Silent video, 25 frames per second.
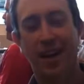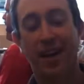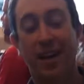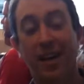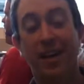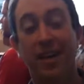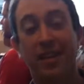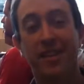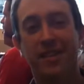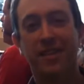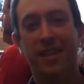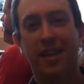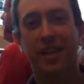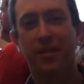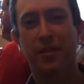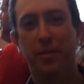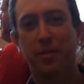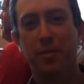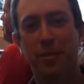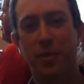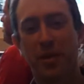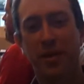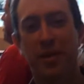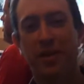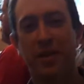Hi, David
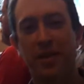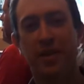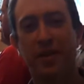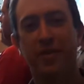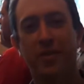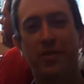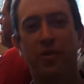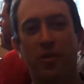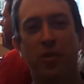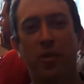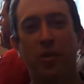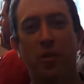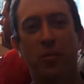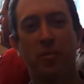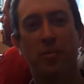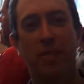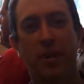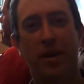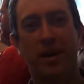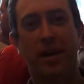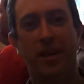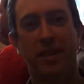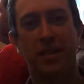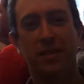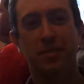Brennan from
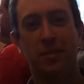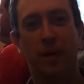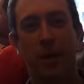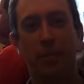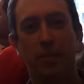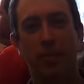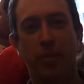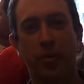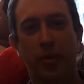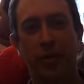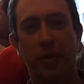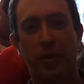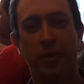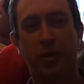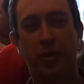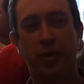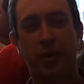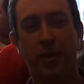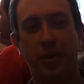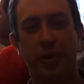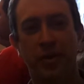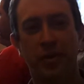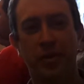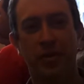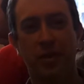uh, Smart Builder.
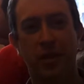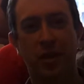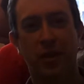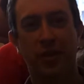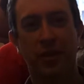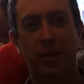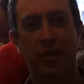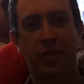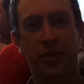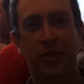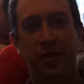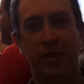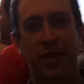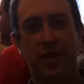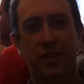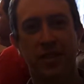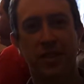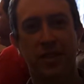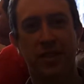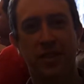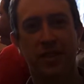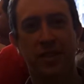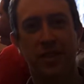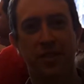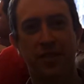We use Delphi
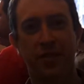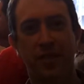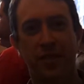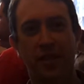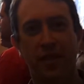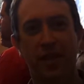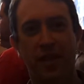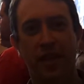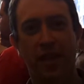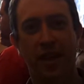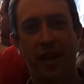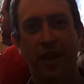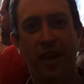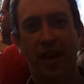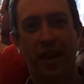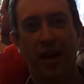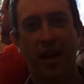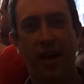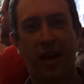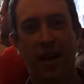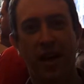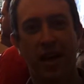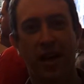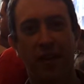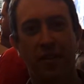2007
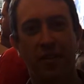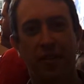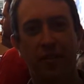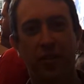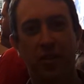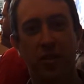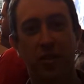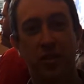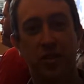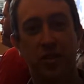uh, for